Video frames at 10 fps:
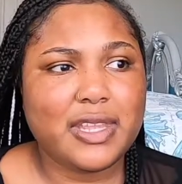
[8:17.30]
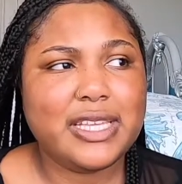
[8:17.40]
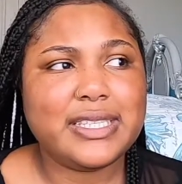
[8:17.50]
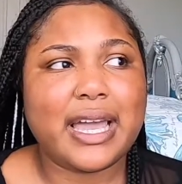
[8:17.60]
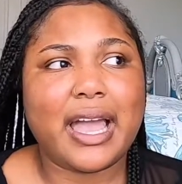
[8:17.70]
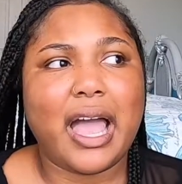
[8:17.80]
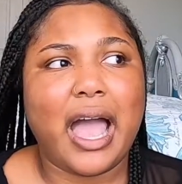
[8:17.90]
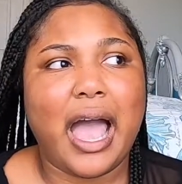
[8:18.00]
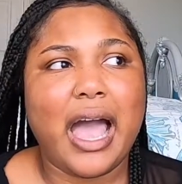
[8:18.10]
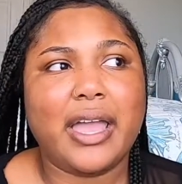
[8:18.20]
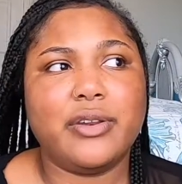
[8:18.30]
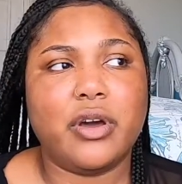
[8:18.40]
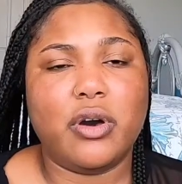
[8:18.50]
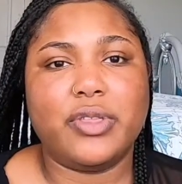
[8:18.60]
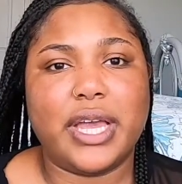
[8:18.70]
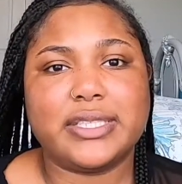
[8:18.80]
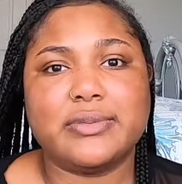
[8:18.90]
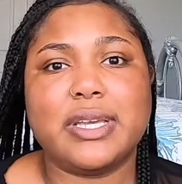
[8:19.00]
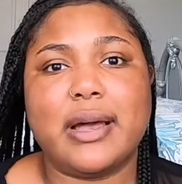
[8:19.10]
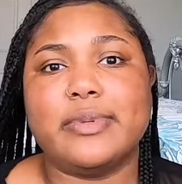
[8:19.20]
it's like I know that
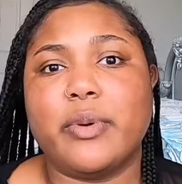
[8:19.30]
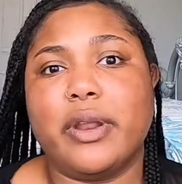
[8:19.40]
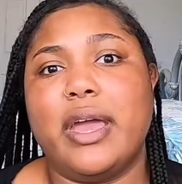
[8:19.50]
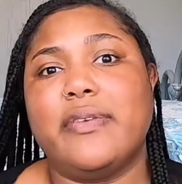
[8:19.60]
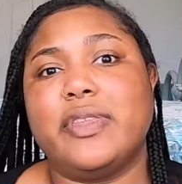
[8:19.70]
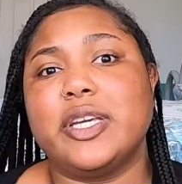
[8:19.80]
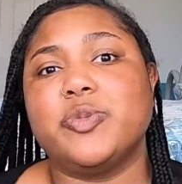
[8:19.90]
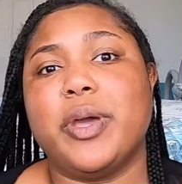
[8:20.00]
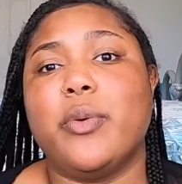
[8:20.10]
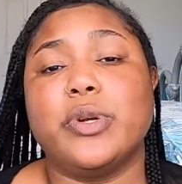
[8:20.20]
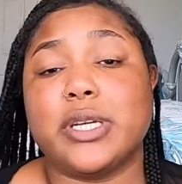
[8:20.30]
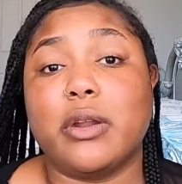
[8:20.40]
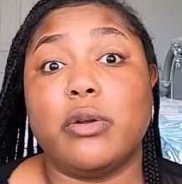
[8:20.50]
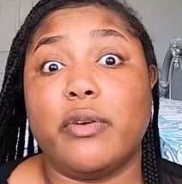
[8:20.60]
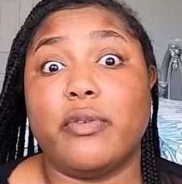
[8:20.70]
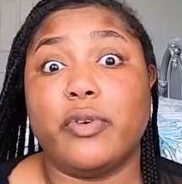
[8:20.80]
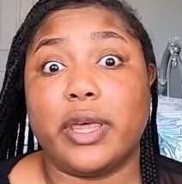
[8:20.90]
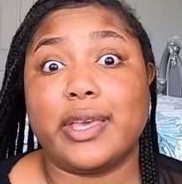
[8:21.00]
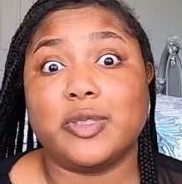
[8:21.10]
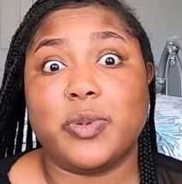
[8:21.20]
sometimes I'm gonna have to explain, which I don't ever feel
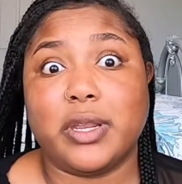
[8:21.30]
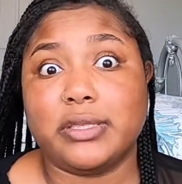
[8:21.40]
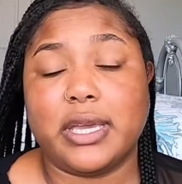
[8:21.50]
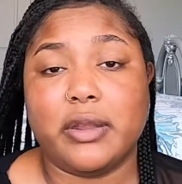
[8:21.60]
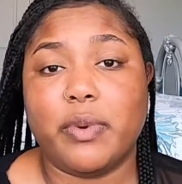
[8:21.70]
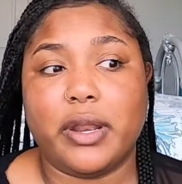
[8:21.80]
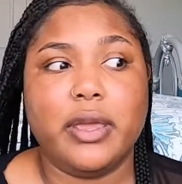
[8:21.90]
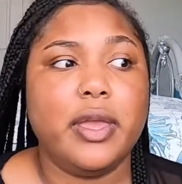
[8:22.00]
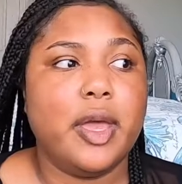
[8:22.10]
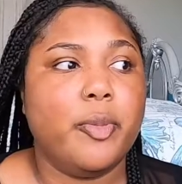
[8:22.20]
like explaining to anybody,